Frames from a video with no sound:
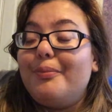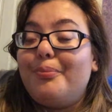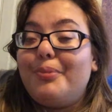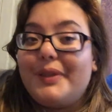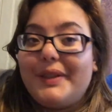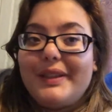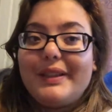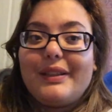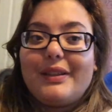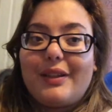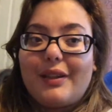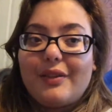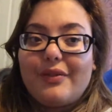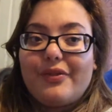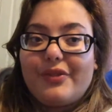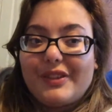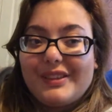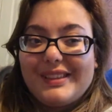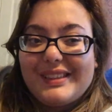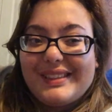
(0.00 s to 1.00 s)
putting God
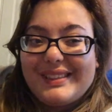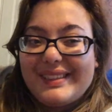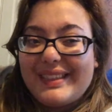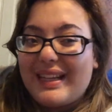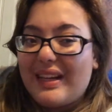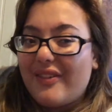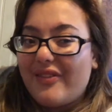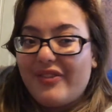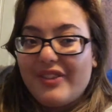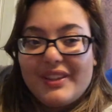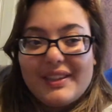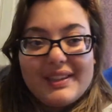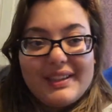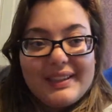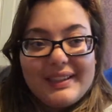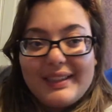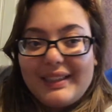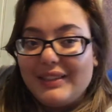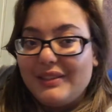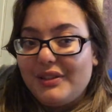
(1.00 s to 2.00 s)
first in
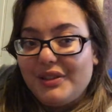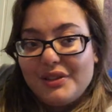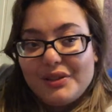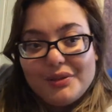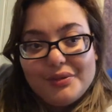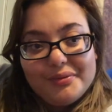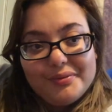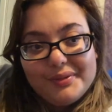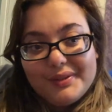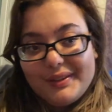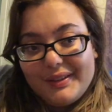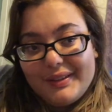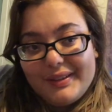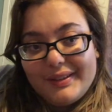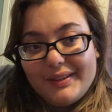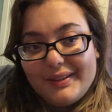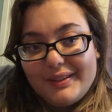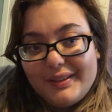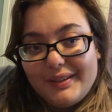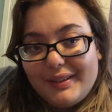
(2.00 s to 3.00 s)
everything I do.
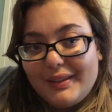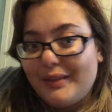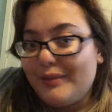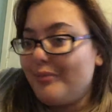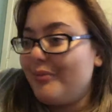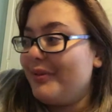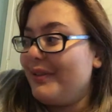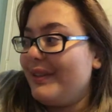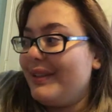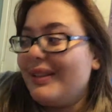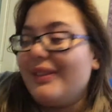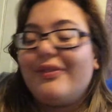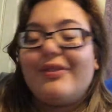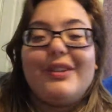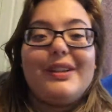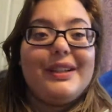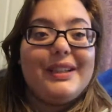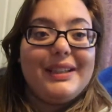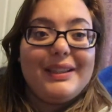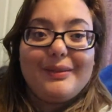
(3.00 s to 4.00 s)
He will
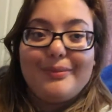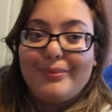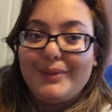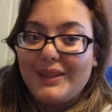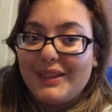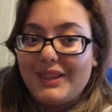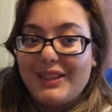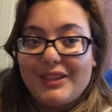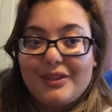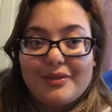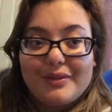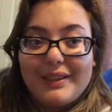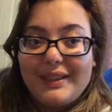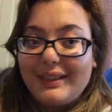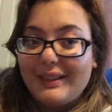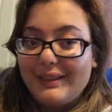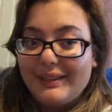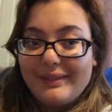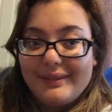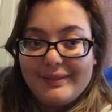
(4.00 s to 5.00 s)
never lead me astray.